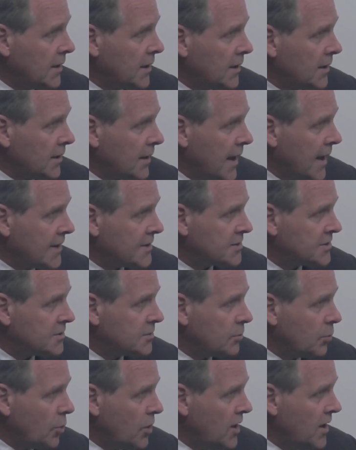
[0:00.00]
uh,
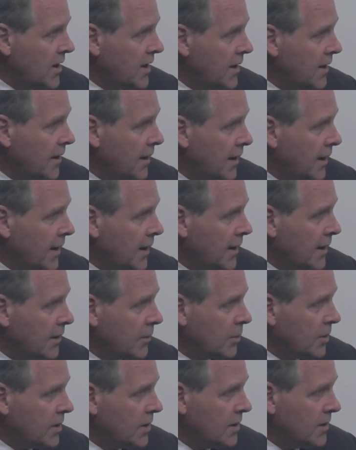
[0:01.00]
last week
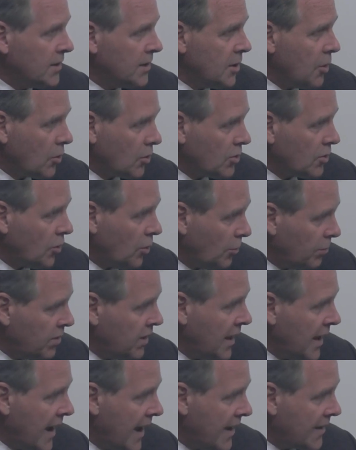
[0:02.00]
uh, in the Oak Knoll
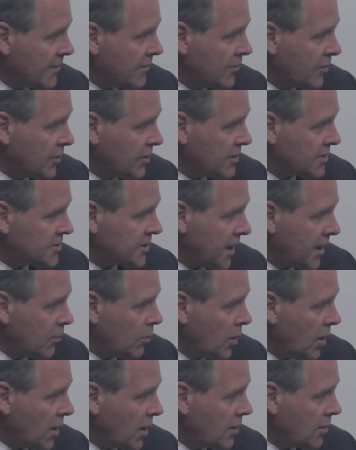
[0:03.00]
Plat for the
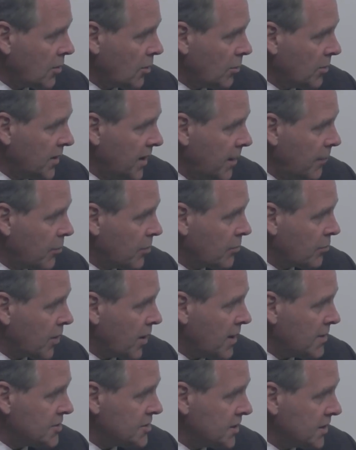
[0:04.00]
sidewalk curb and apron
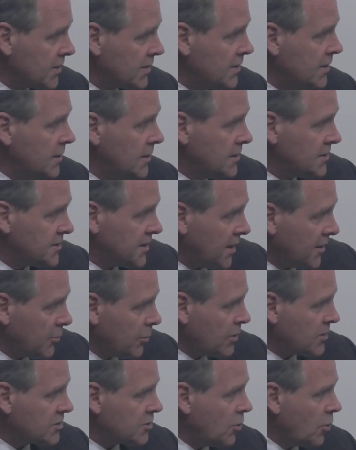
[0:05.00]
project,
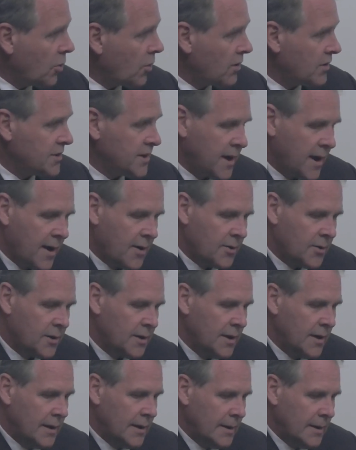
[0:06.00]
southwest corner of town.